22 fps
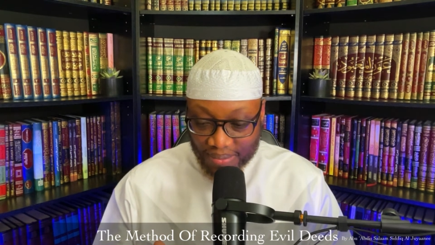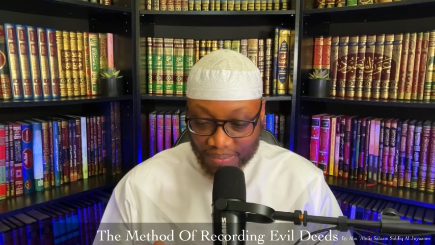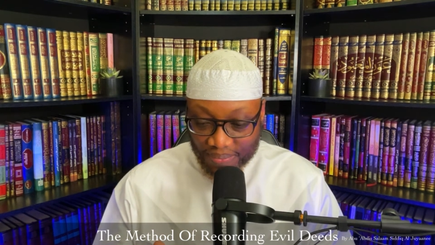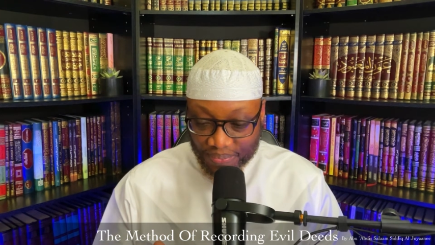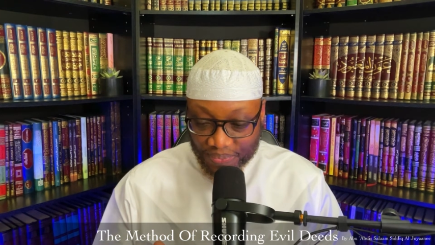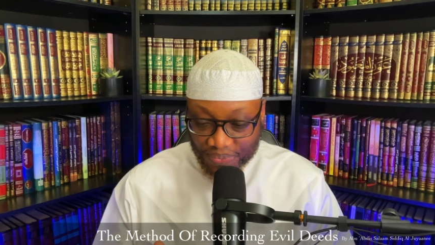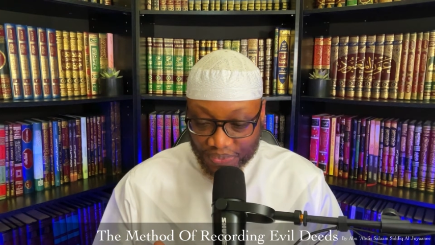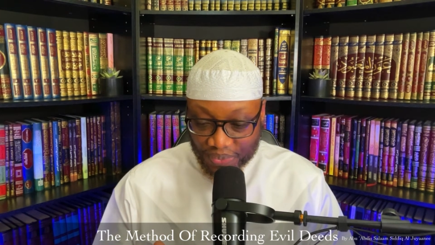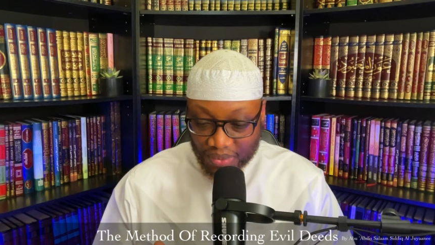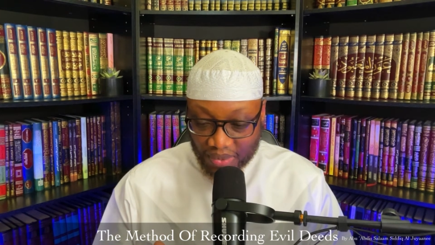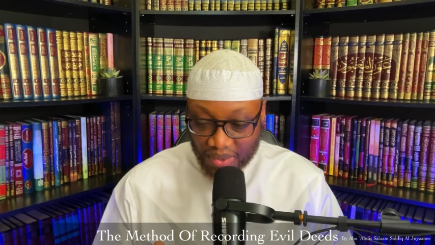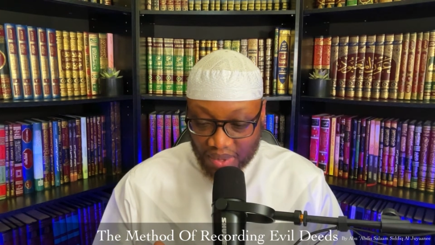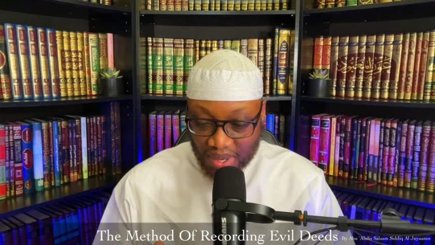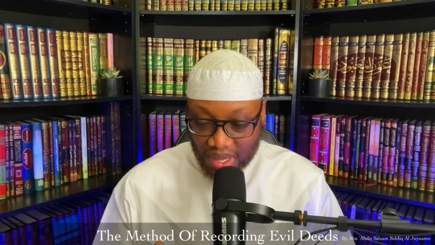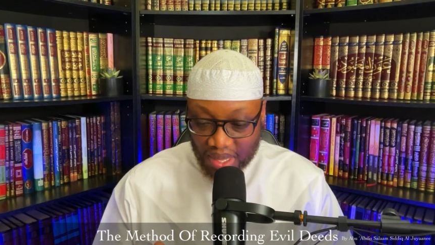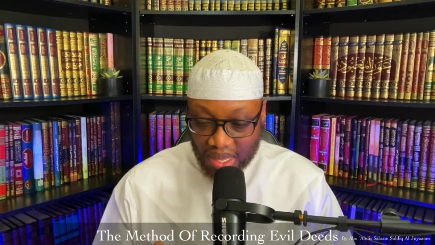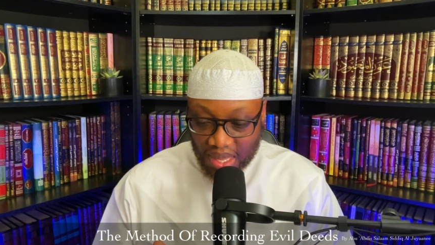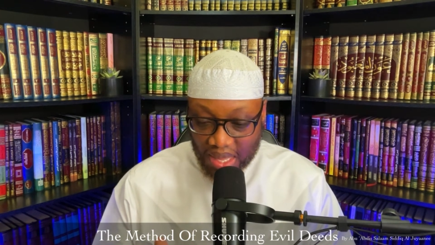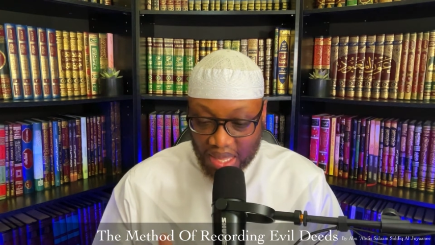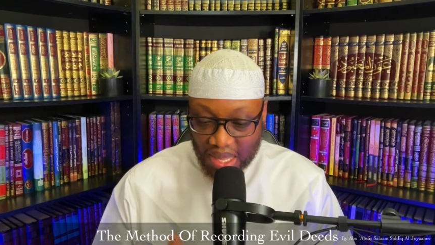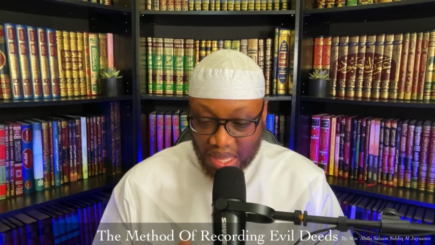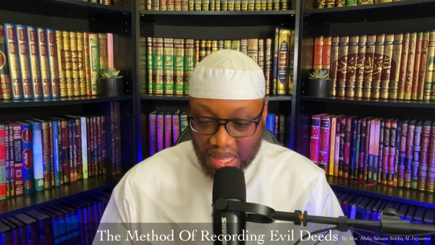
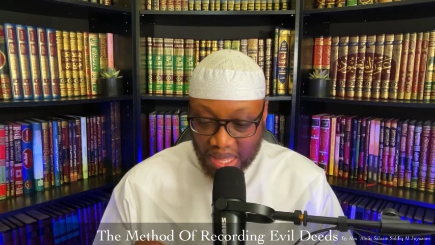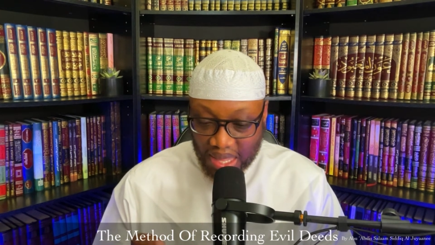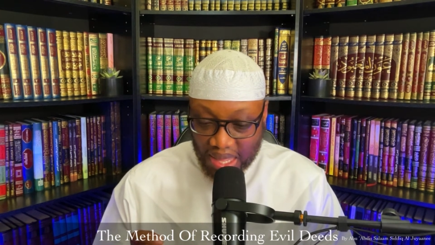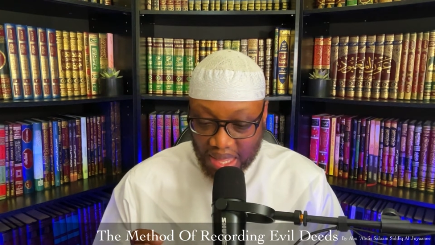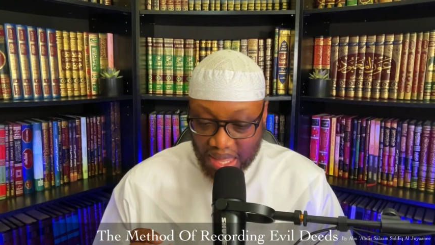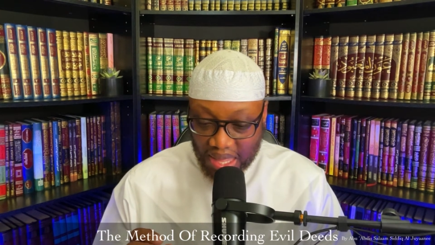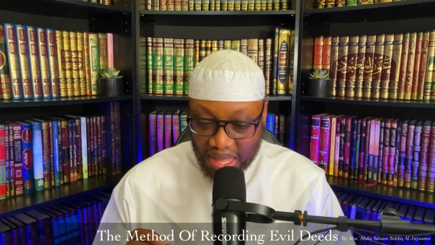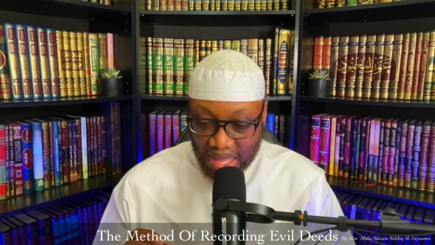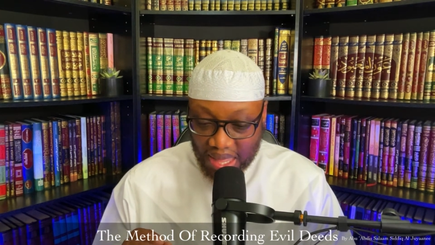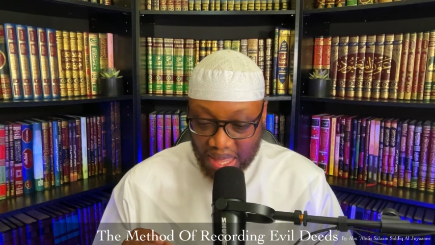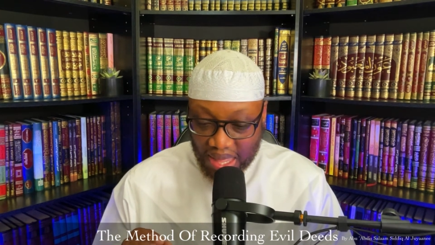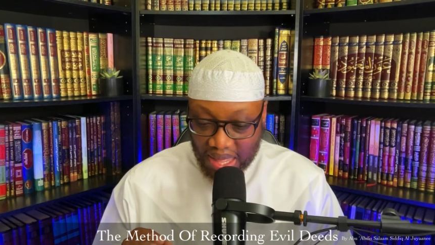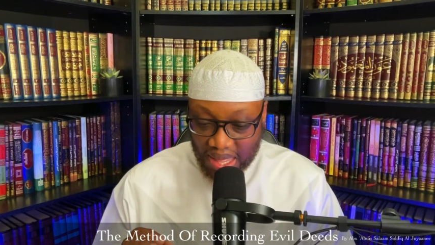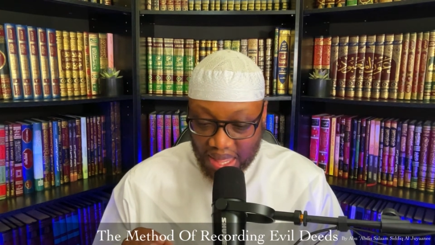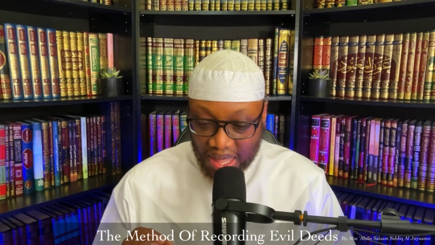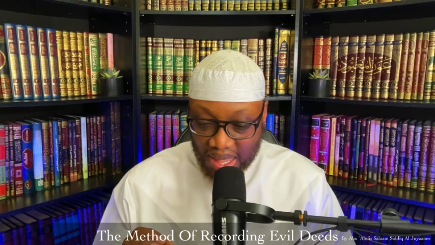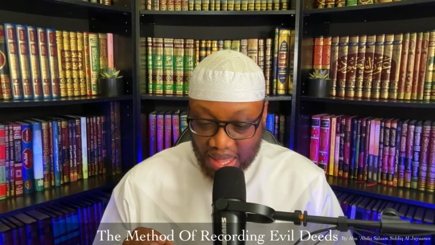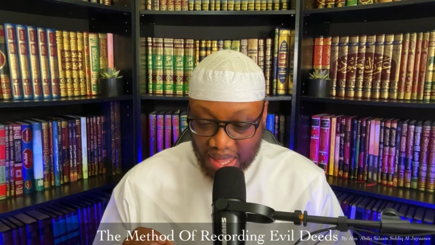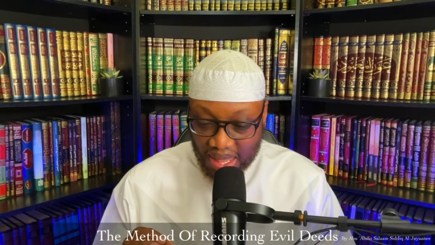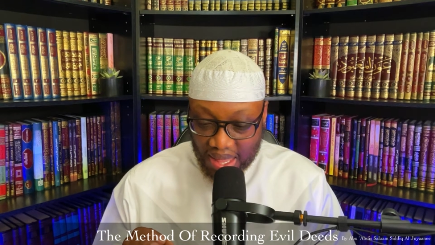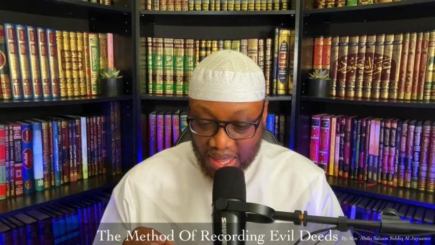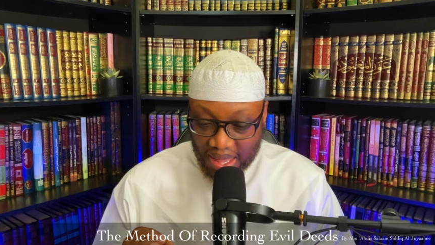
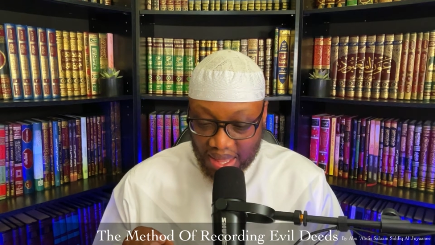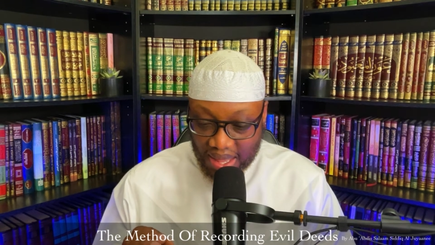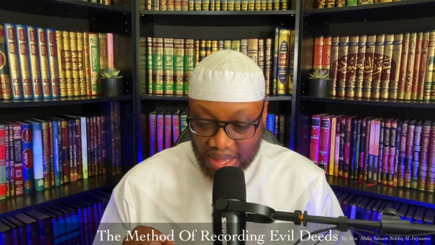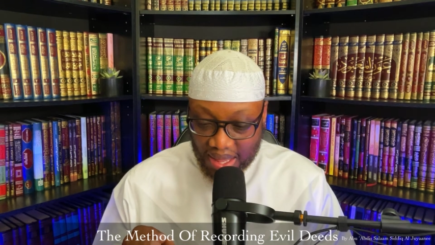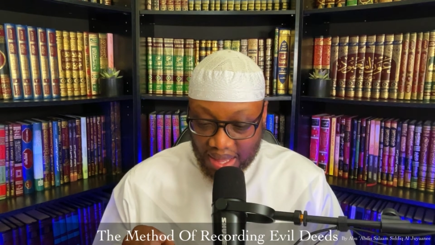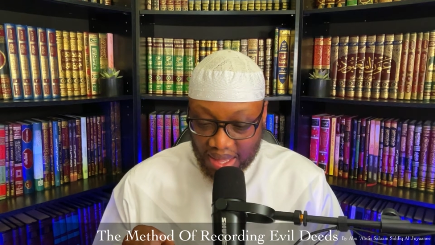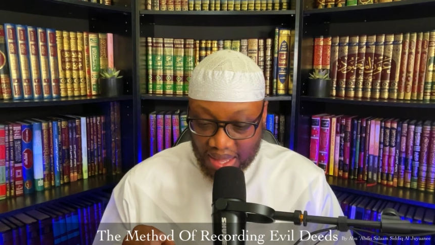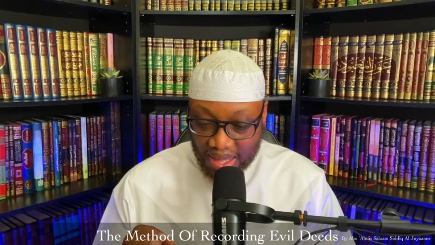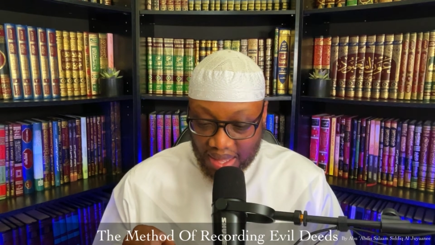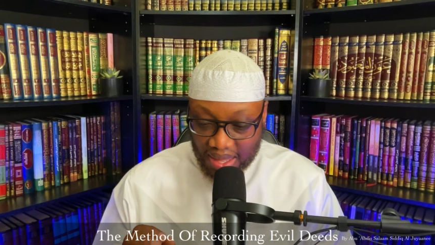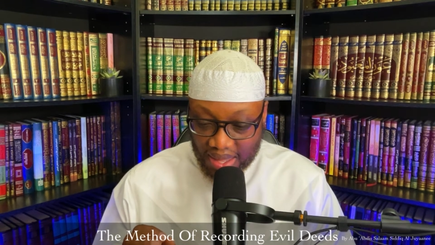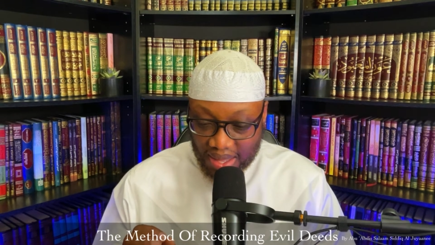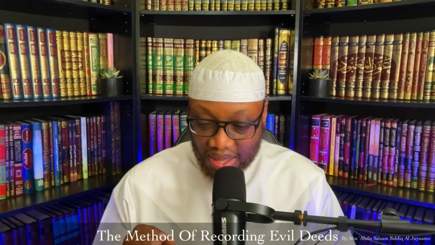Nothing is said.